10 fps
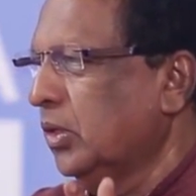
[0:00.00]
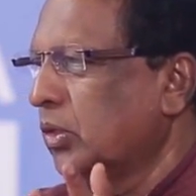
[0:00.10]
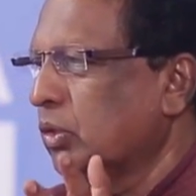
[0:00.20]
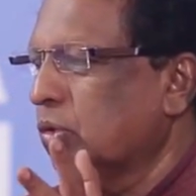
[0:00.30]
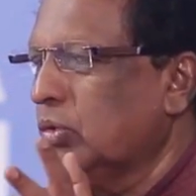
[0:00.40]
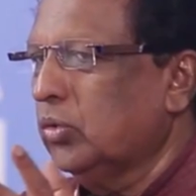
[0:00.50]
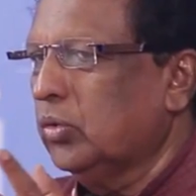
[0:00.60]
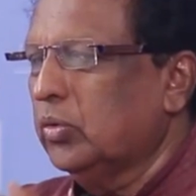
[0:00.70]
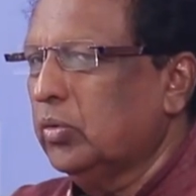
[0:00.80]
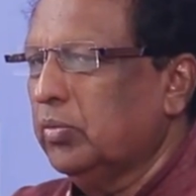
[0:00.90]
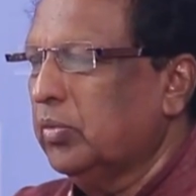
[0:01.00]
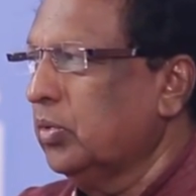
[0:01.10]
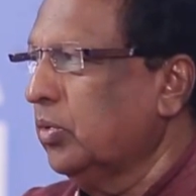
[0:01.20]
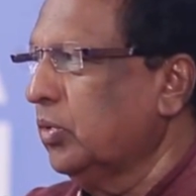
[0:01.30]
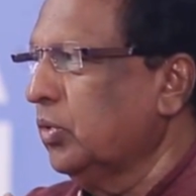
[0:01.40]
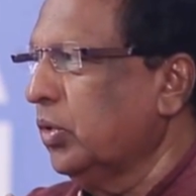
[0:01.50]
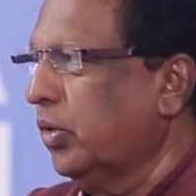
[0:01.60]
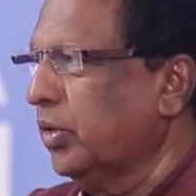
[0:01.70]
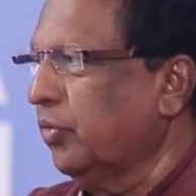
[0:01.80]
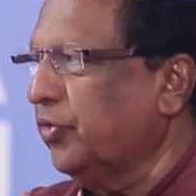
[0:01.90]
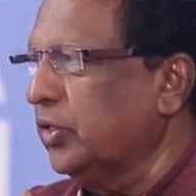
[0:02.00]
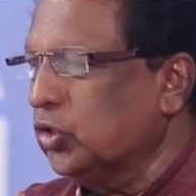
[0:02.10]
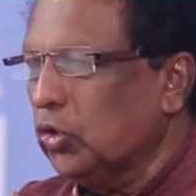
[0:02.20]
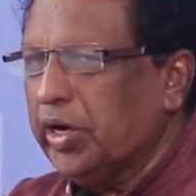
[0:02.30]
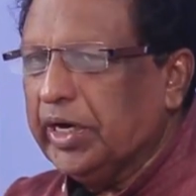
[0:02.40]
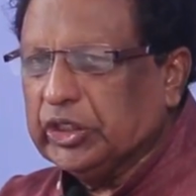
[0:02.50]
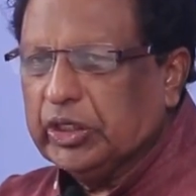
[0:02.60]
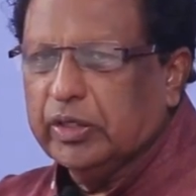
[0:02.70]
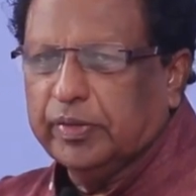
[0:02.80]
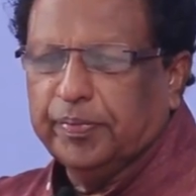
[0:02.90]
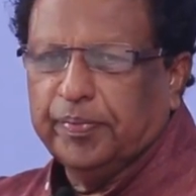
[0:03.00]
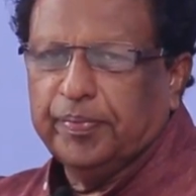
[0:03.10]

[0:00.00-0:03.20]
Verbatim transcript: So, on the first occasion,